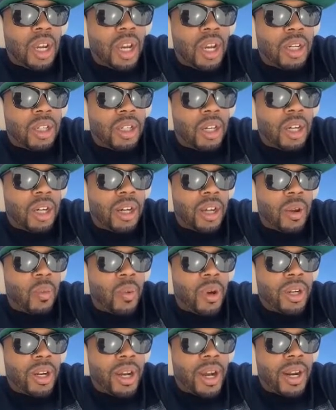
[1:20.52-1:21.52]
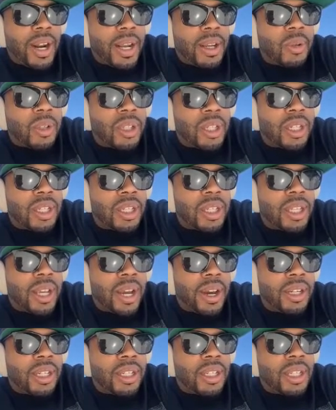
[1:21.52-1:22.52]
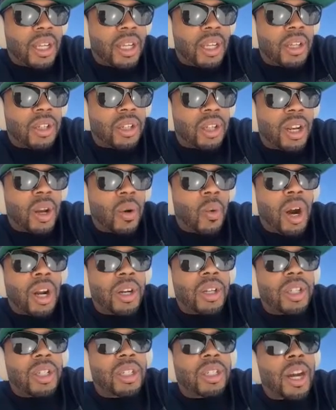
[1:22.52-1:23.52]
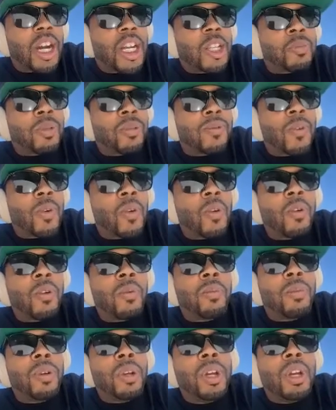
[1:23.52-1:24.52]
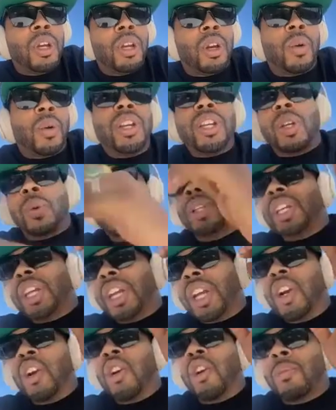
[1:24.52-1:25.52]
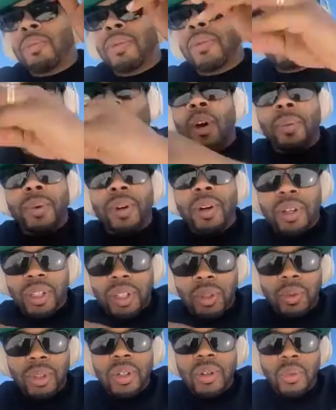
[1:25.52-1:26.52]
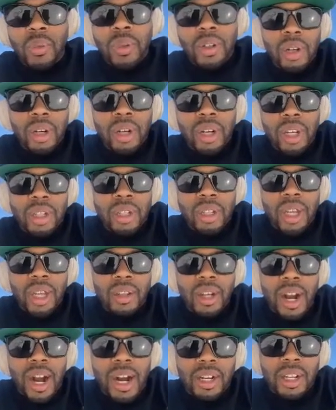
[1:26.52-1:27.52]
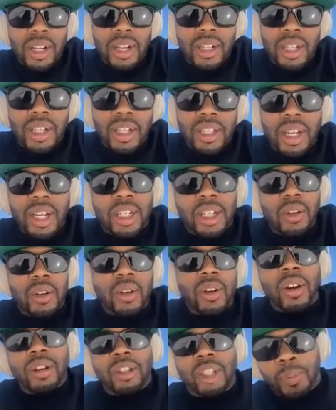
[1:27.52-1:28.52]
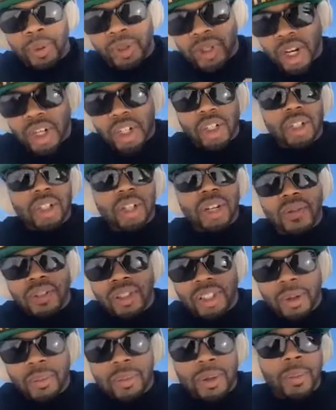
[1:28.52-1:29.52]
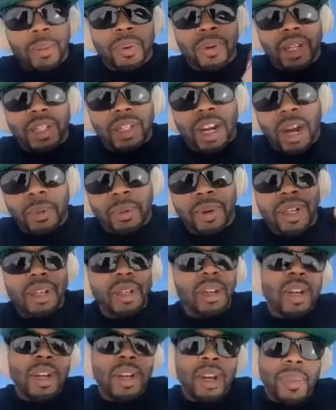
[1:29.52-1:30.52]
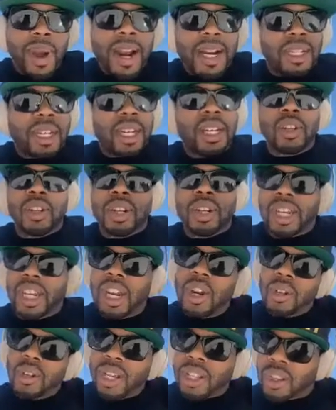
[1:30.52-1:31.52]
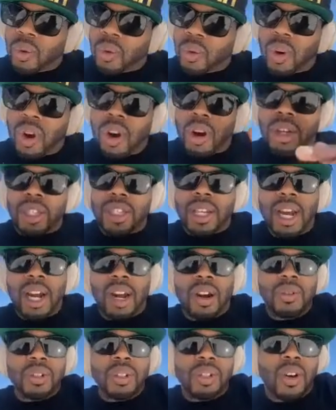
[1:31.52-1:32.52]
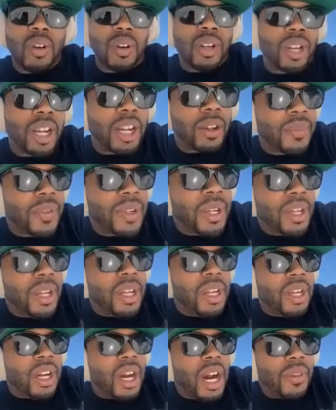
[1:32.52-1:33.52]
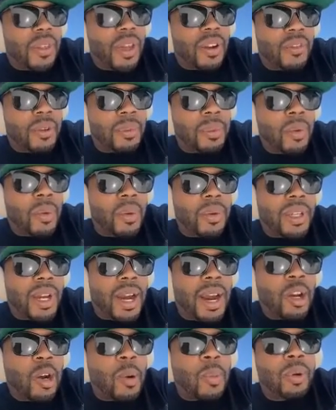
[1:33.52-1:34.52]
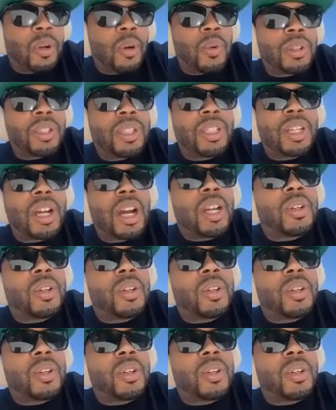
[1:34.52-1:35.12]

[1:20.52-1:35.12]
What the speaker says: And one night I was sitting side stage and I watched these guys perform, or you can really hear them perform, because when you're in the audience, it's like you're hearing the production and everything then on top, but backstage you can hear the raw sounds, and I think for me what was the eye opener was these